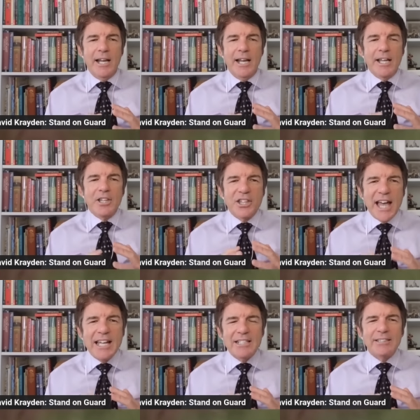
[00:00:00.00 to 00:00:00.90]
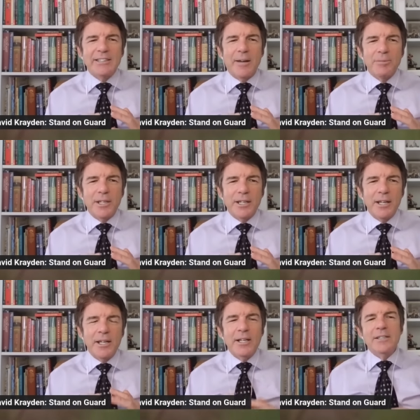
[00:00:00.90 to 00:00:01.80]
And that is something
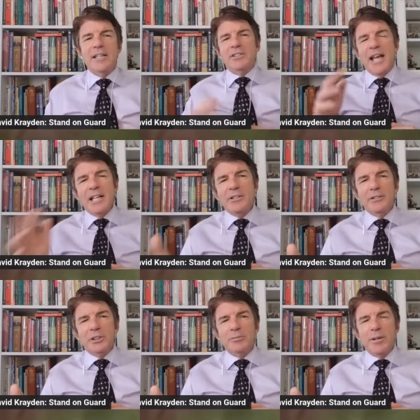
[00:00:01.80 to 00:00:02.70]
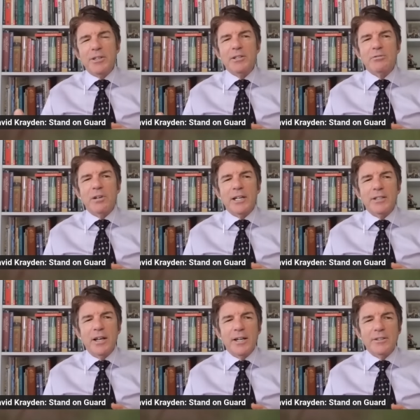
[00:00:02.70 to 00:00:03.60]
that Danielle Smith has
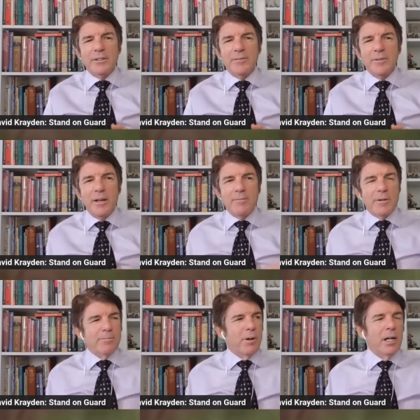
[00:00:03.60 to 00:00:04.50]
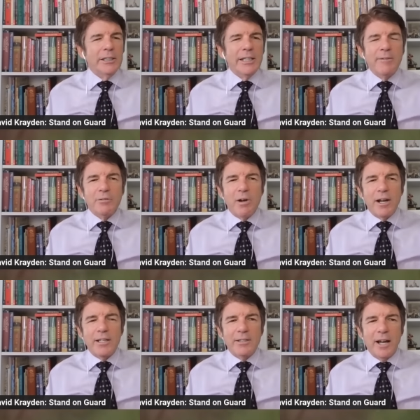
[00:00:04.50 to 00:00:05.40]
recognized, Pierre Poilievre has
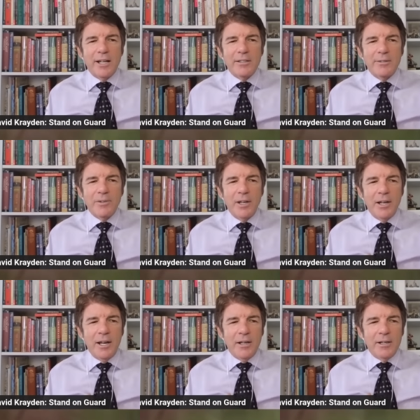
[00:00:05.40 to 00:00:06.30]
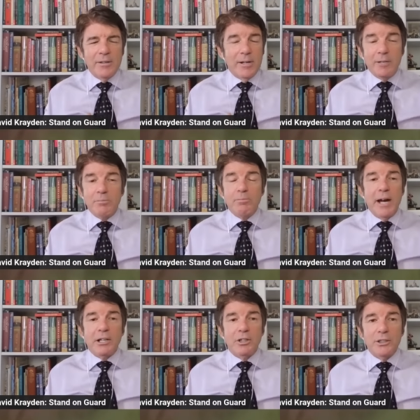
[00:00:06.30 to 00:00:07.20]
recognized, and
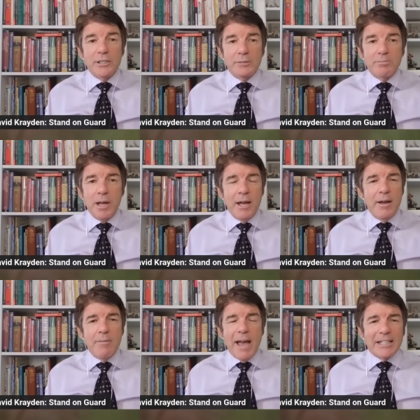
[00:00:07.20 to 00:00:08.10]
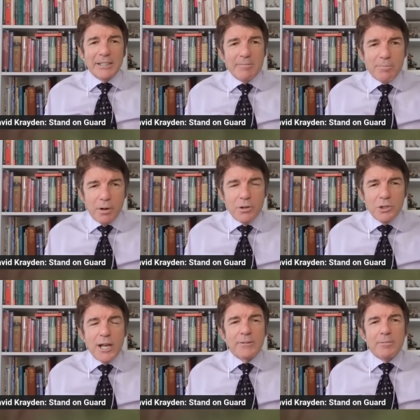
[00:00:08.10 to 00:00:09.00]
my goodness, Maxime
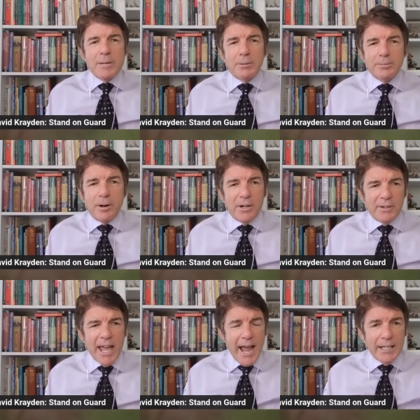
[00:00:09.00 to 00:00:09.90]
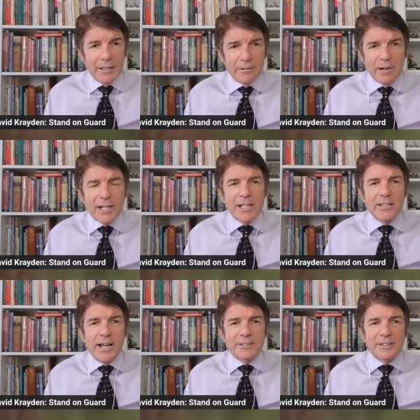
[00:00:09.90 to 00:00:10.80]
Bernier of the People's Party of Canada
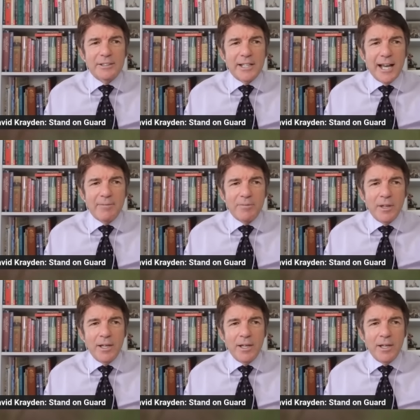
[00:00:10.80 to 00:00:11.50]
recognizes that.